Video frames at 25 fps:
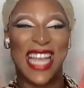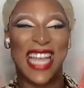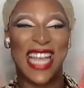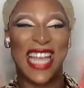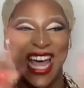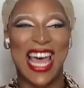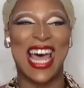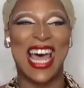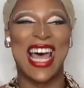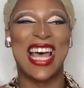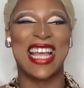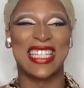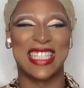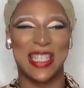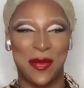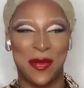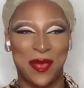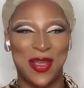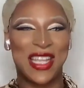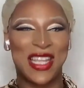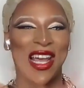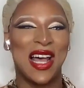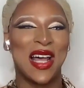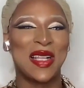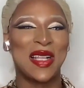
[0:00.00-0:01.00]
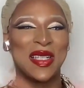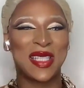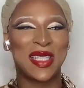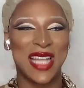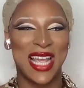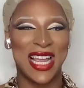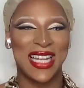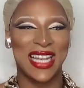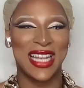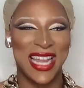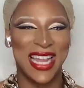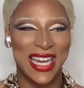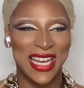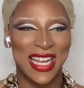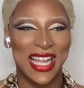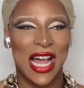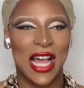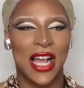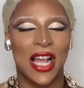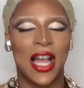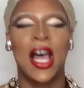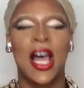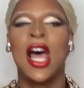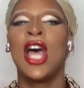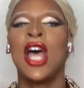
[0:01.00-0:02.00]
Yes! Yes! Beyonce and Lady
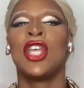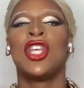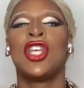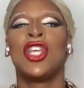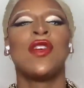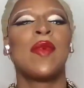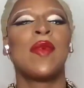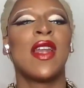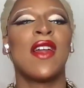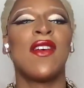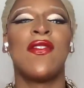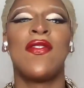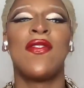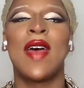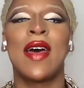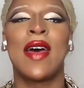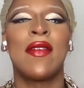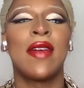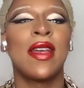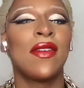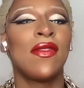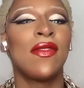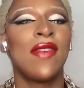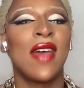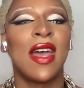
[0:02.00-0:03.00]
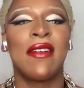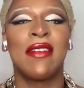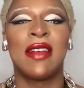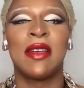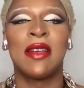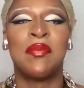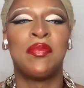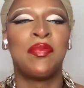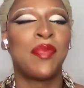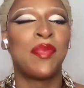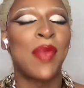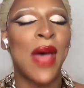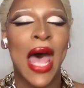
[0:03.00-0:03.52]
Gaga. You've been a very, very